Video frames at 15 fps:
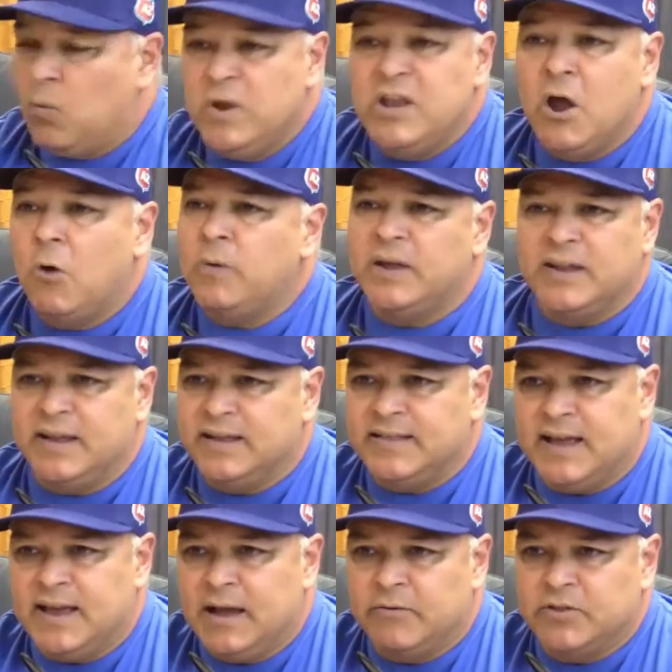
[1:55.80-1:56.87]
know we can get
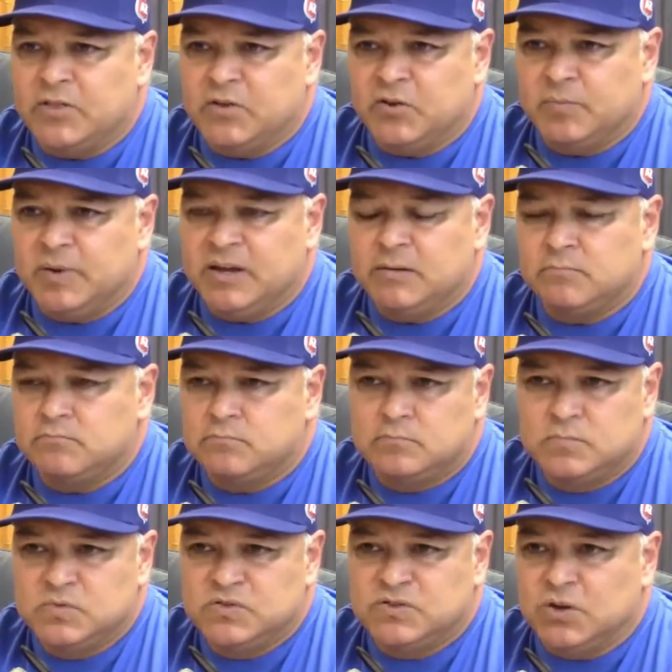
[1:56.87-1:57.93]
that guy with the third pick.
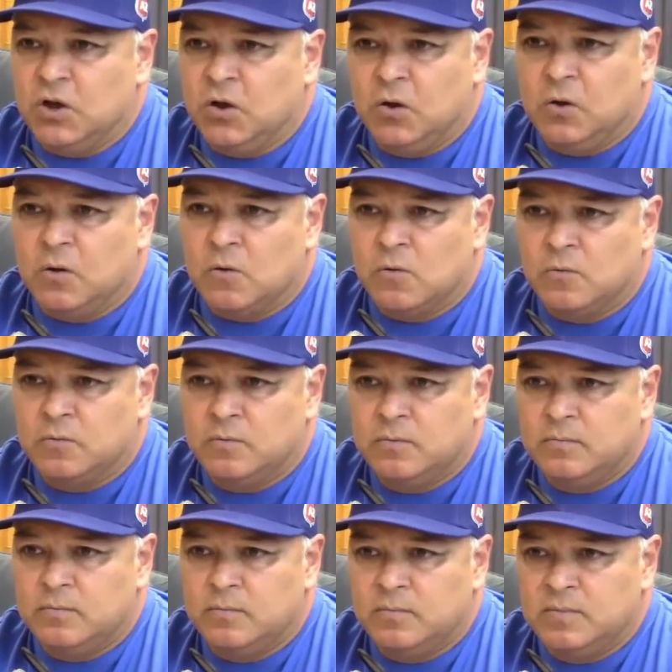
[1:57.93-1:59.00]
So
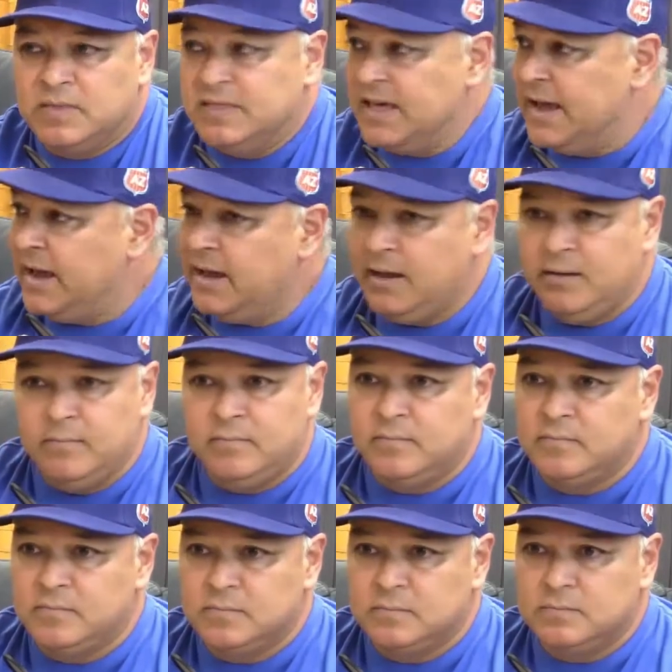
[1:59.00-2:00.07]
they
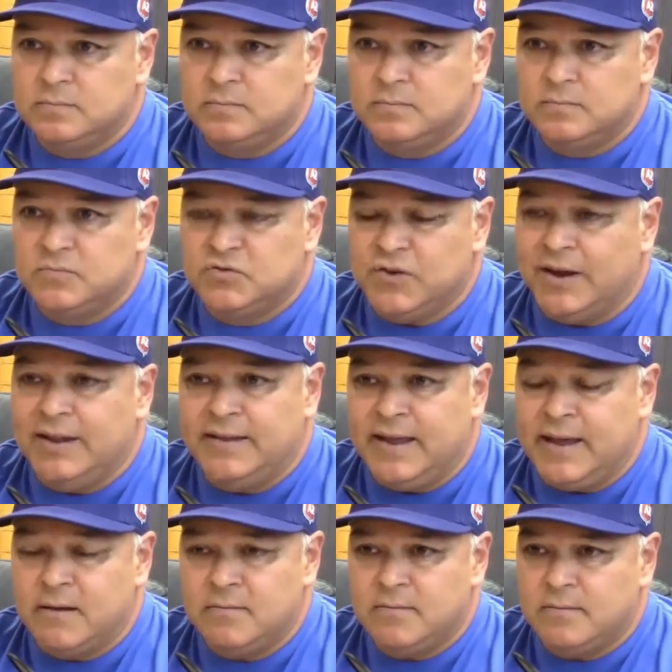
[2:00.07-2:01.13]
traded
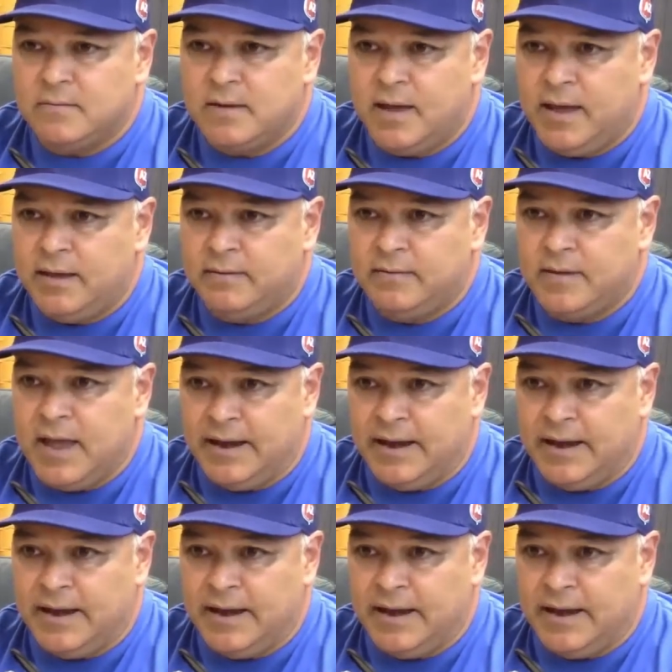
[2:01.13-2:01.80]
down and